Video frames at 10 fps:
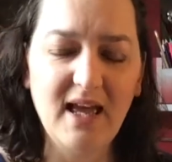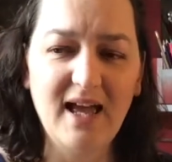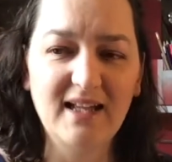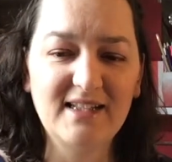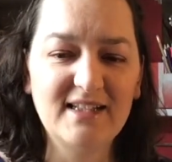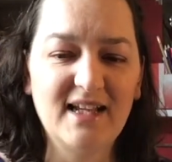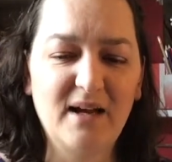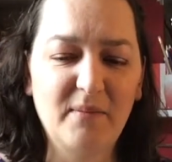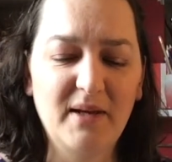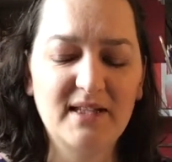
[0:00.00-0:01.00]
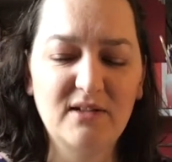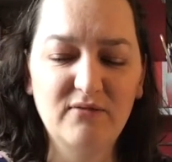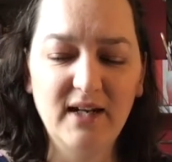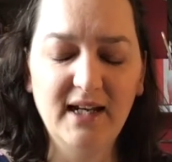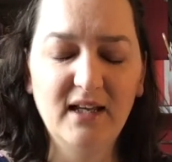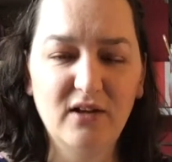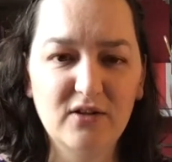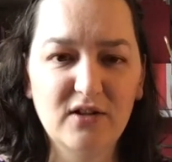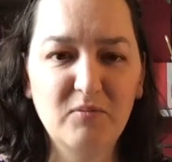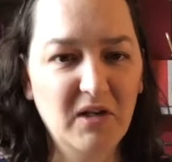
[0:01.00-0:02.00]
and it's a really
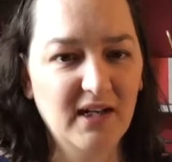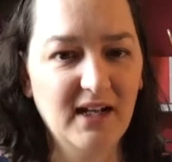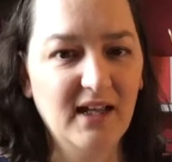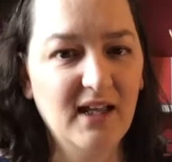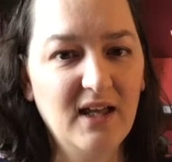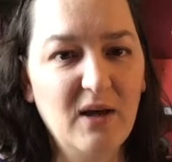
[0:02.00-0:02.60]
good community